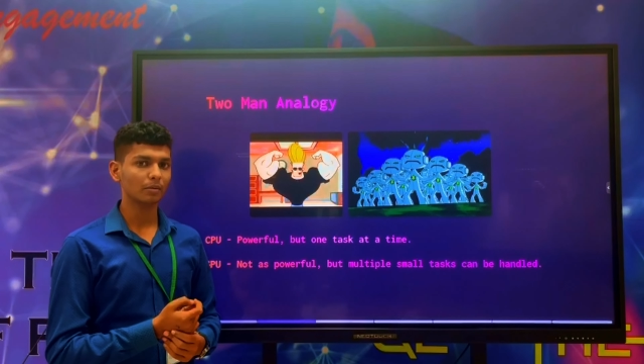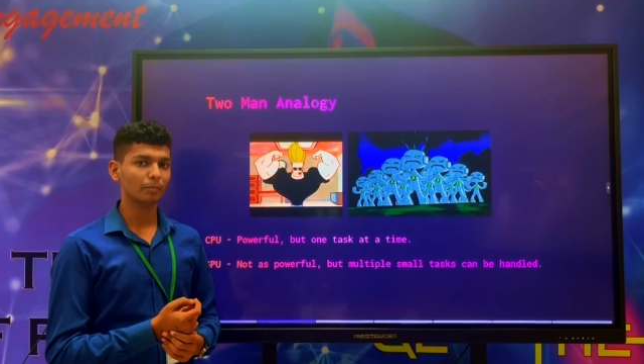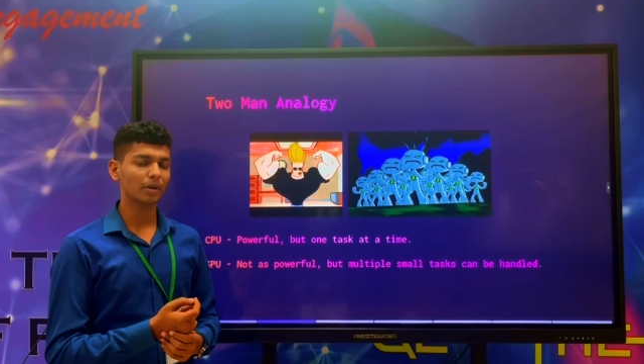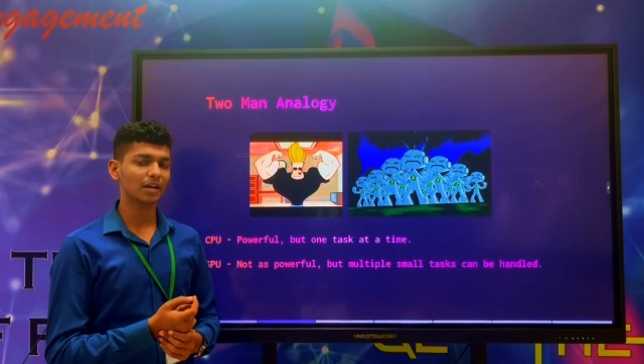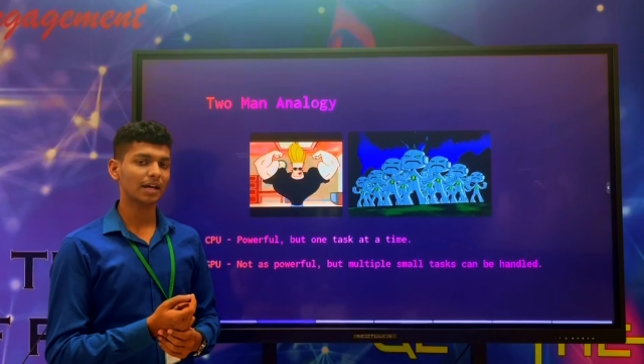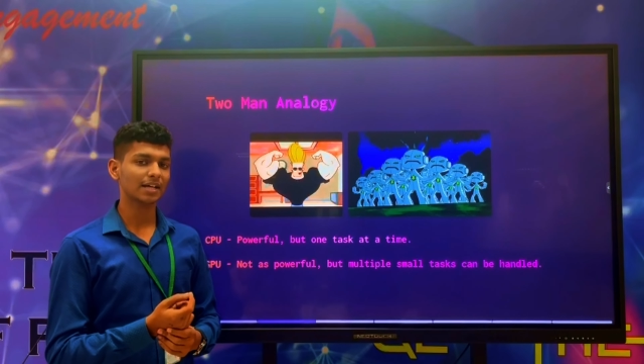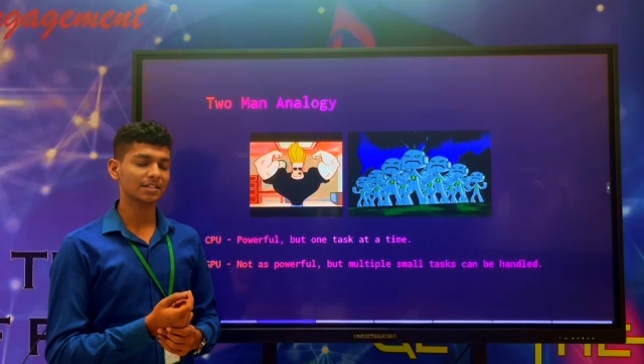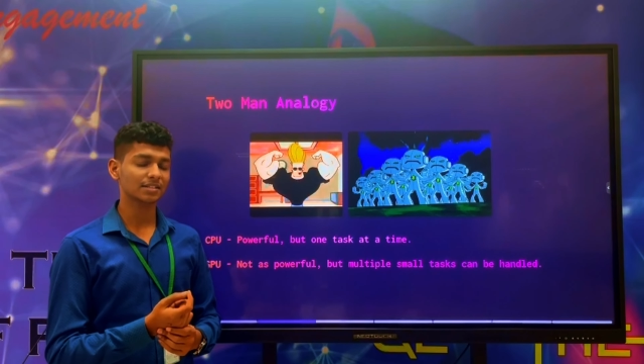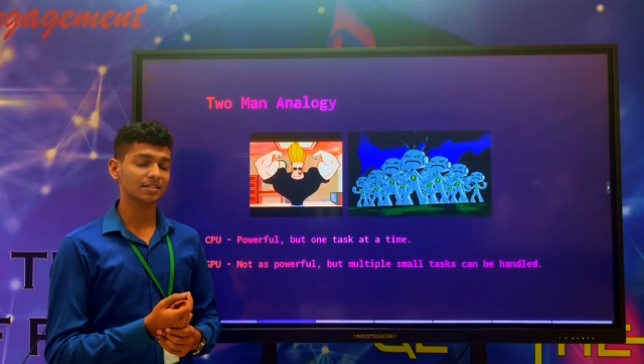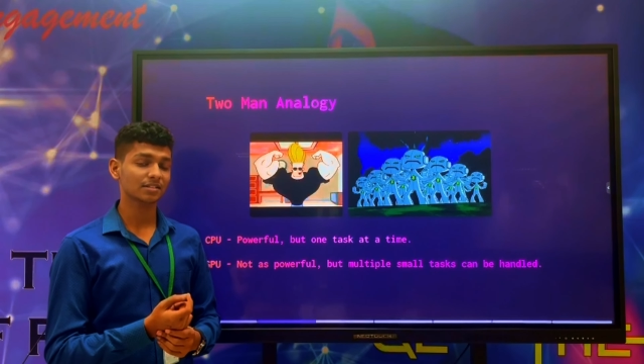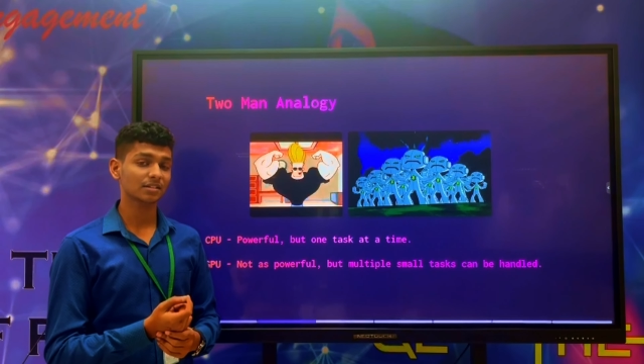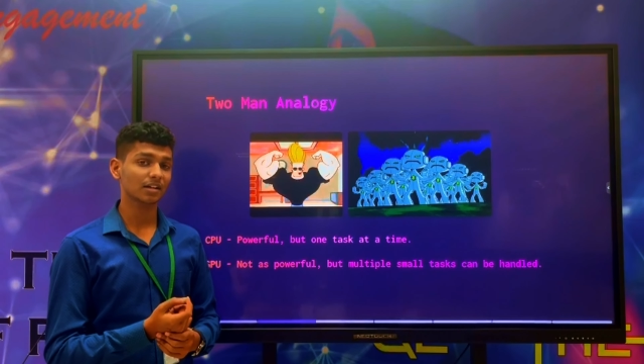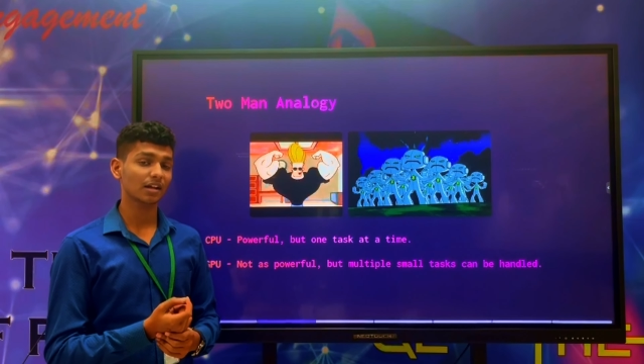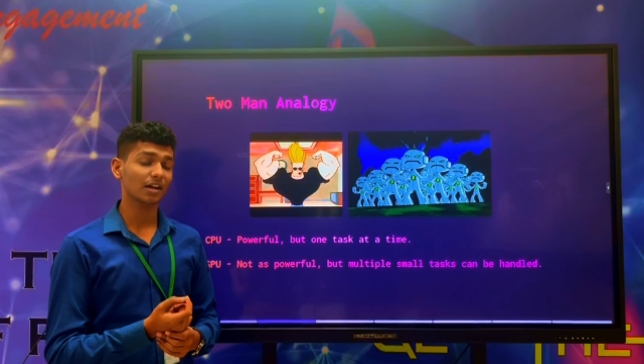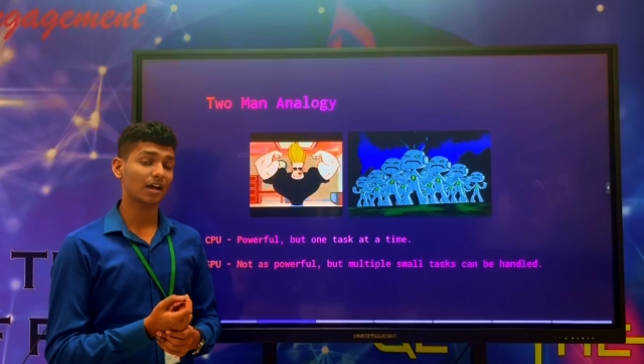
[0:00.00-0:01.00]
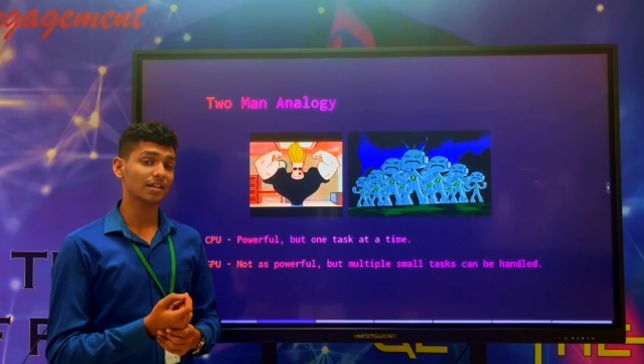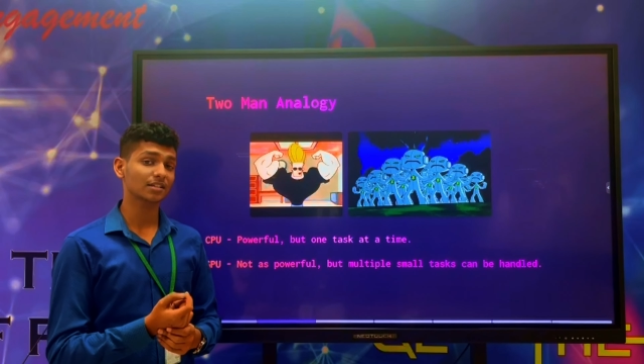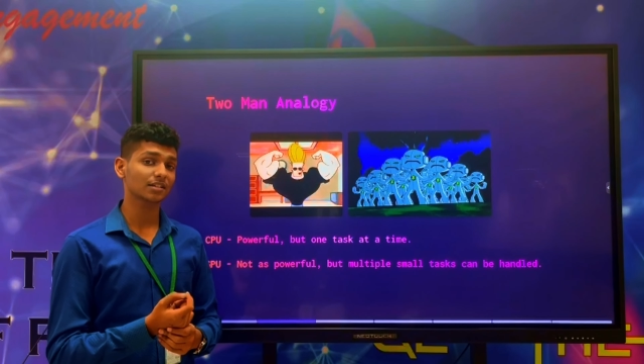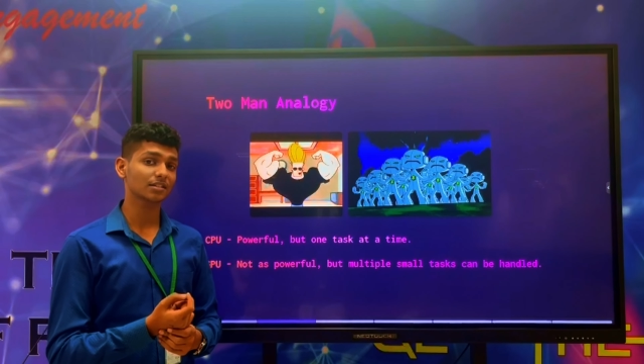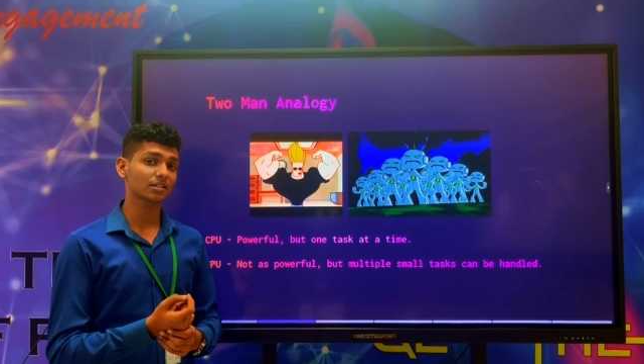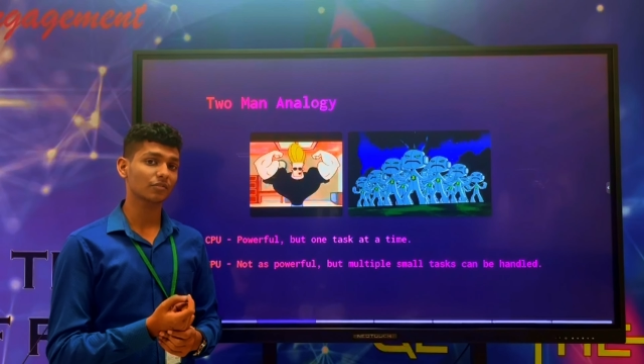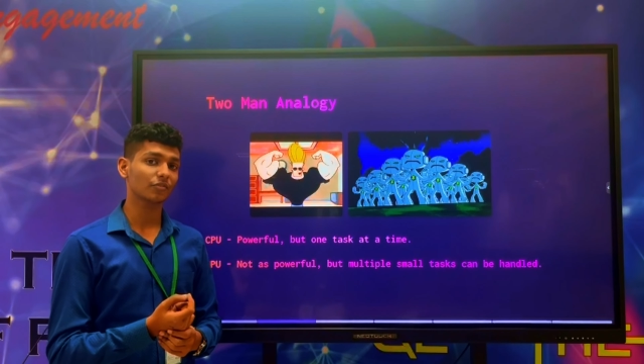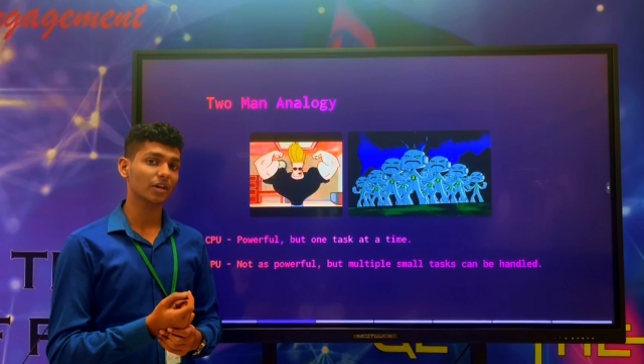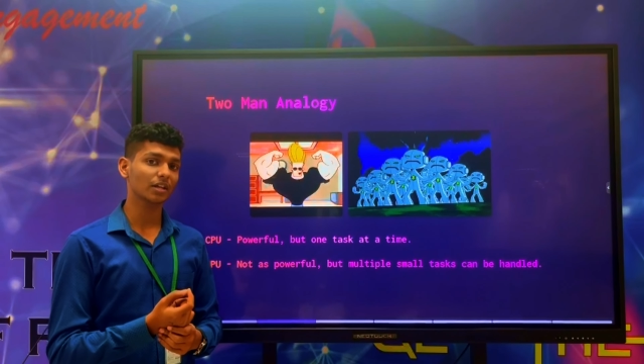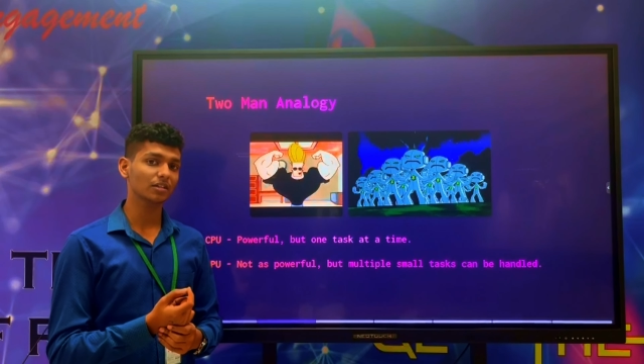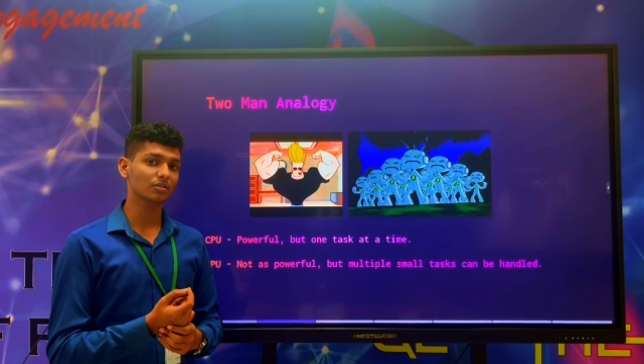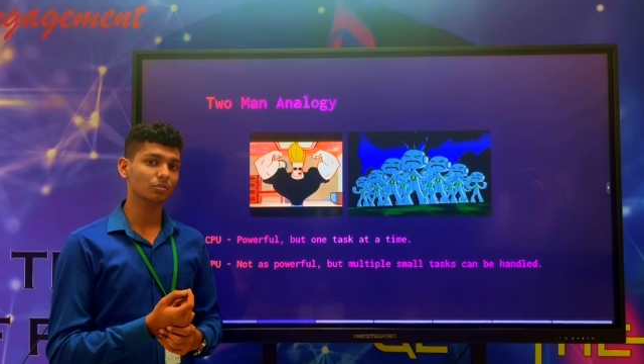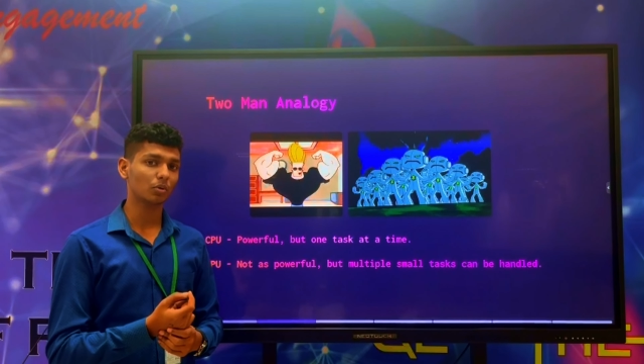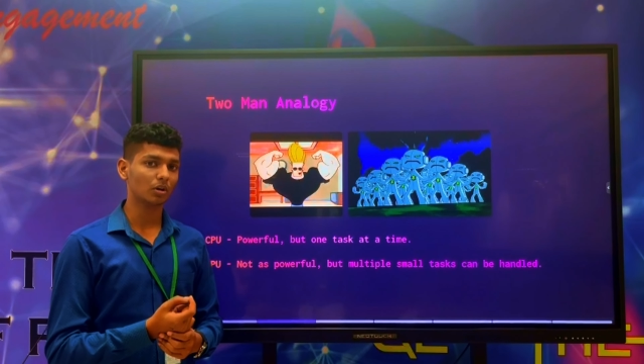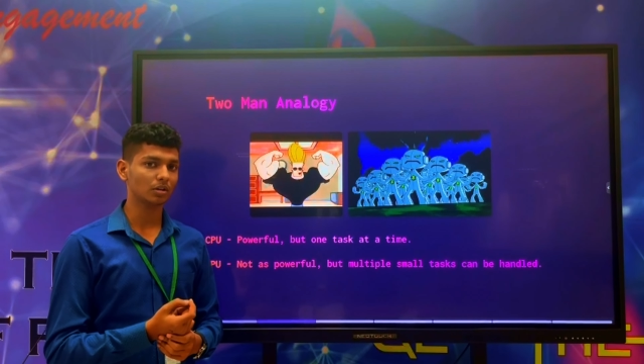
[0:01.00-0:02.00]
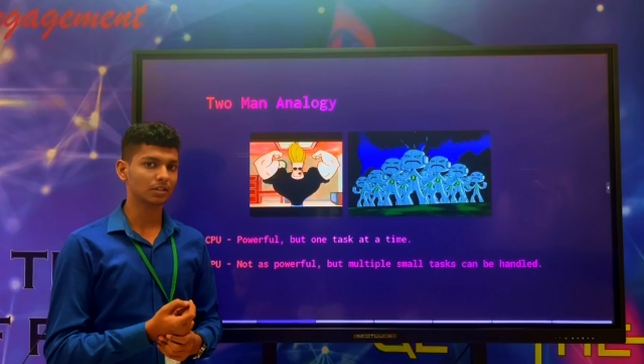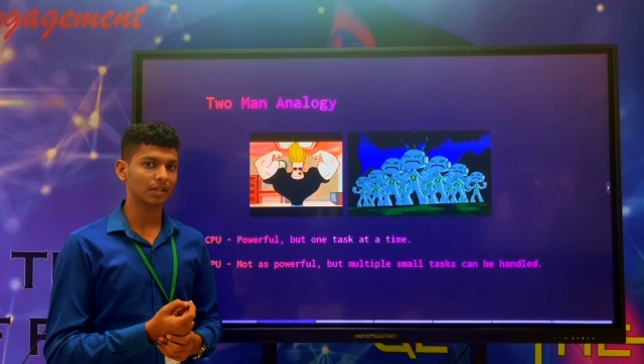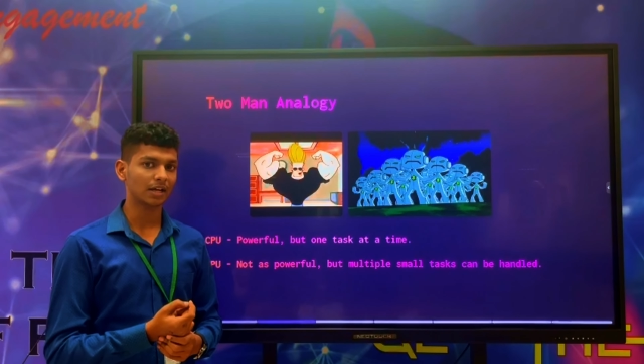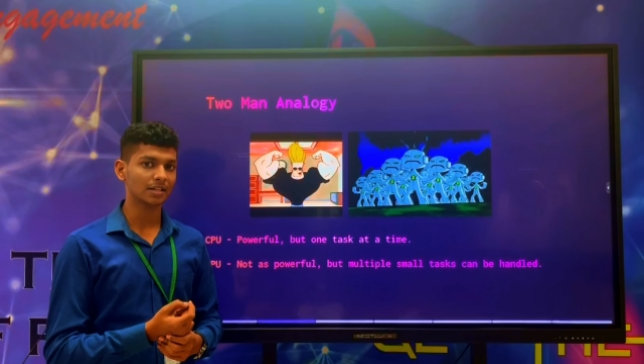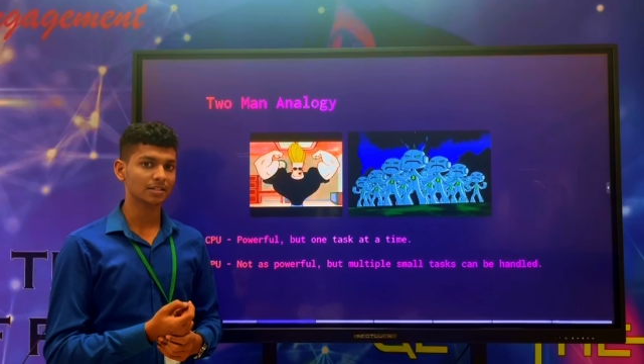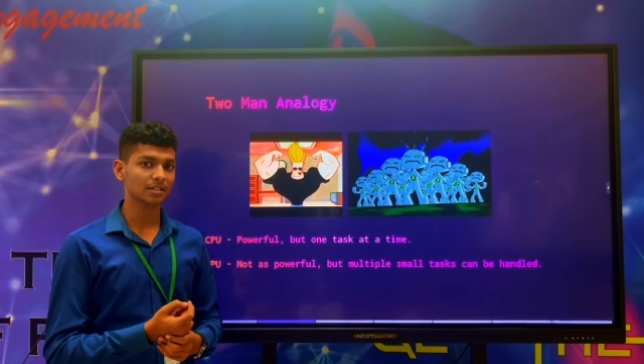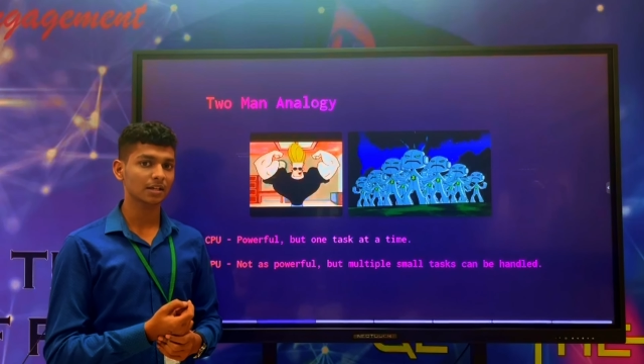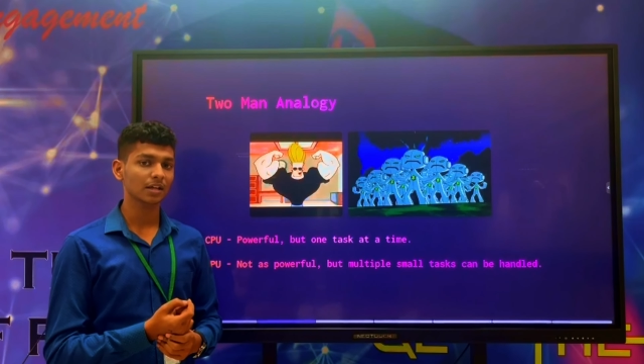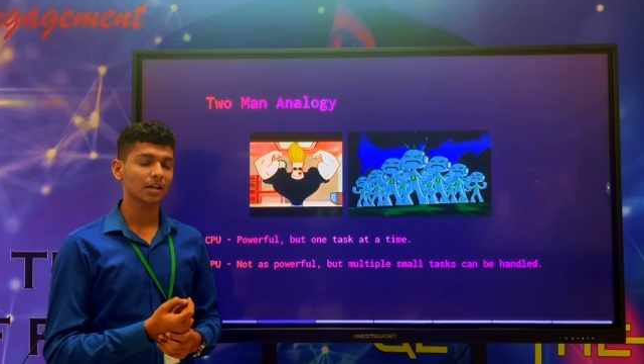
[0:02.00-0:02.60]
but as it is a very small task,